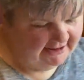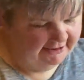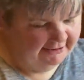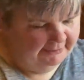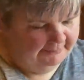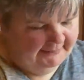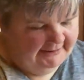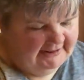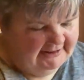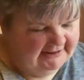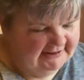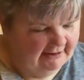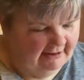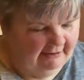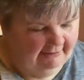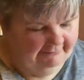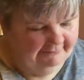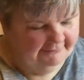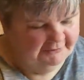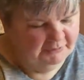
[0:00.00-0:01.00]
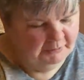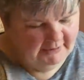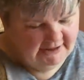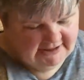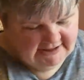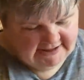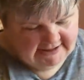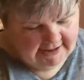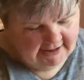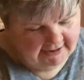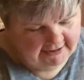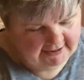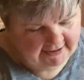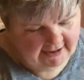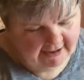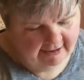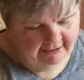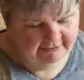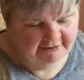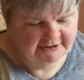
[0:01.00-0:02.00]
on a piece of 28
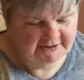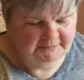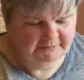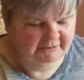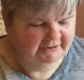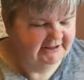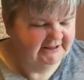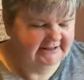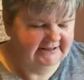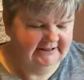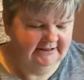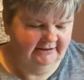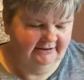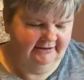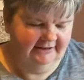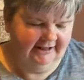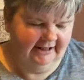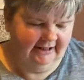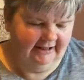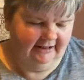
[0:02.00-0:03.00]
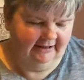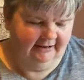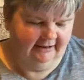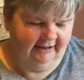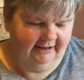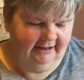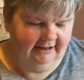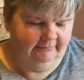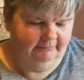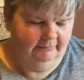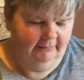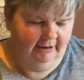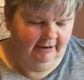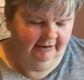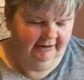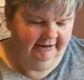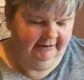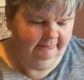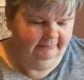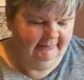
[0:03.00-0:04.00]
count Brittany Lee Garner in
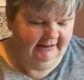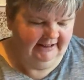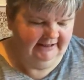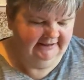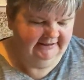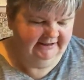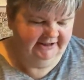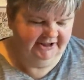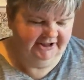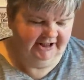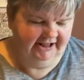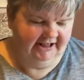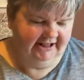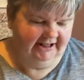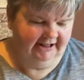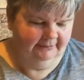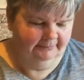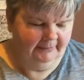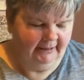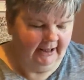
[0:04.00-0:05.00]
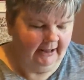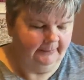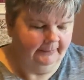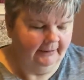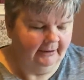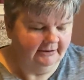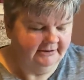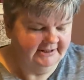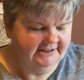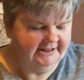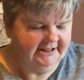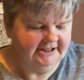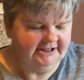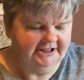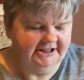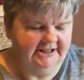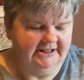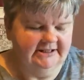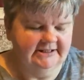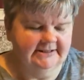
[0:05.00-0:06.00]
Morning Mist shared by Paul
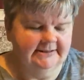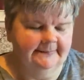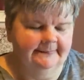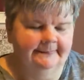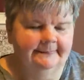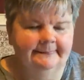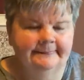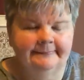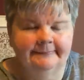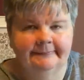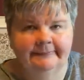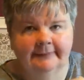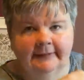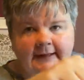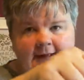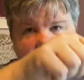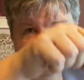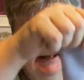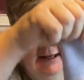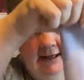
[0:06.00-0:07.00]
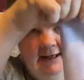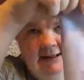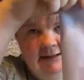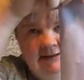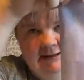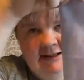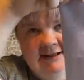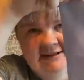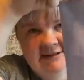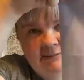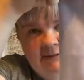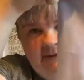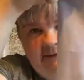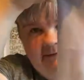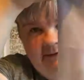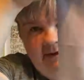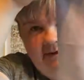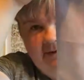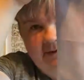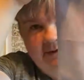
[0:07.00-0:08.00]
Stitches. And that's what I've got